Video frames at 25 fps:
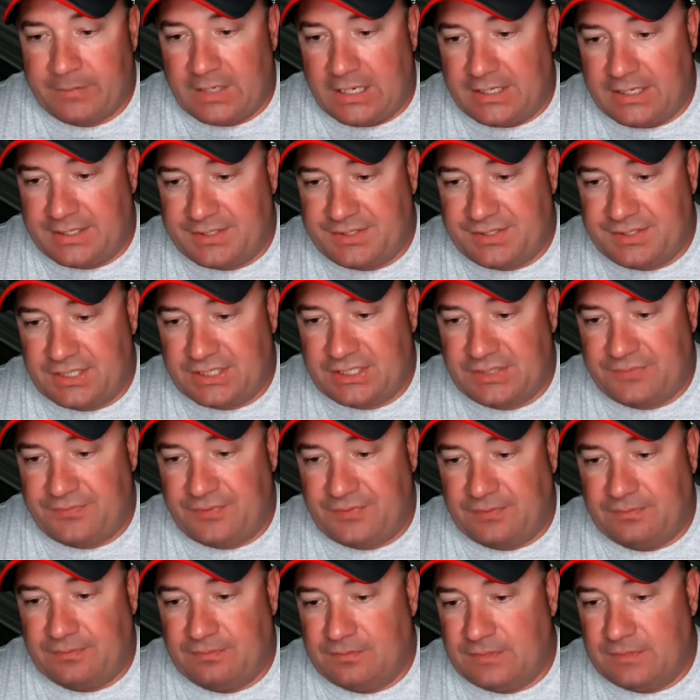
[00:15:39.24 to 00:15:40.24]

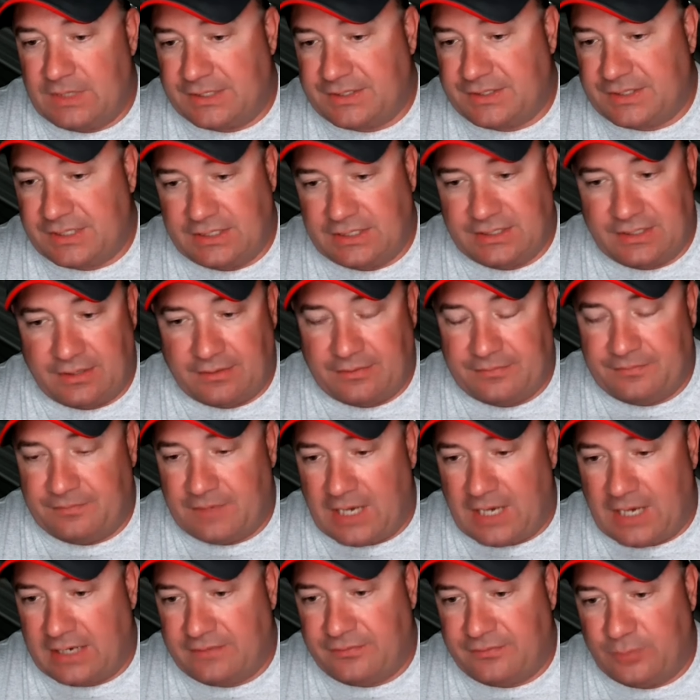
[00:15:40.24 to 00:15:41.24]
He's a
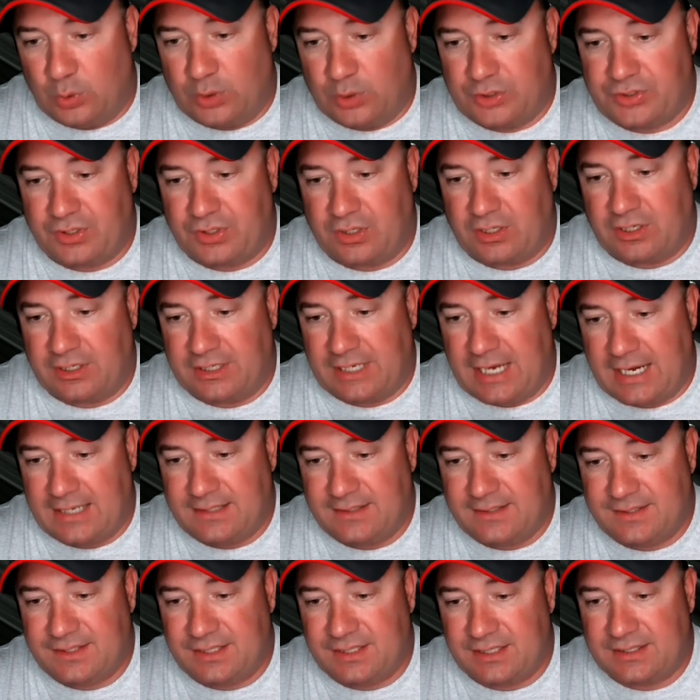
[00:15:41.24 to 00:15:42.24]
high four star,
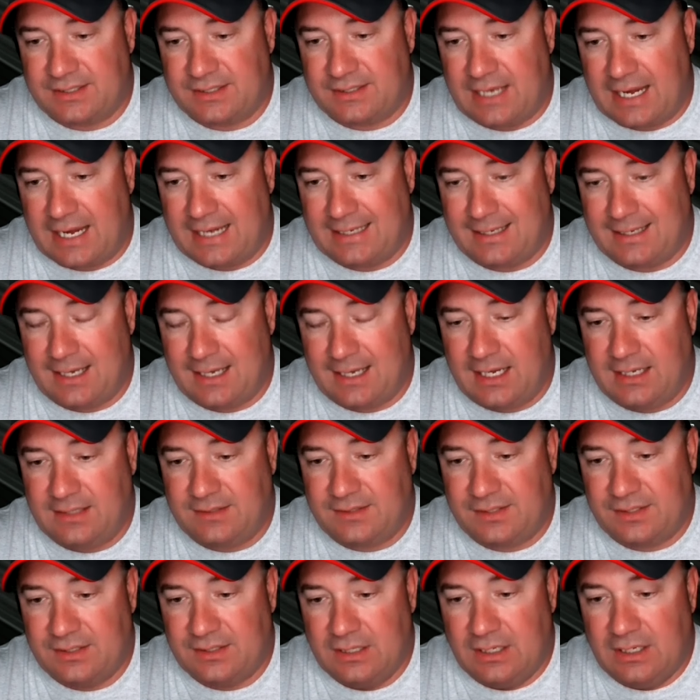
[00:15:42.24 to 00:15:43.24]
9'6", 9'8".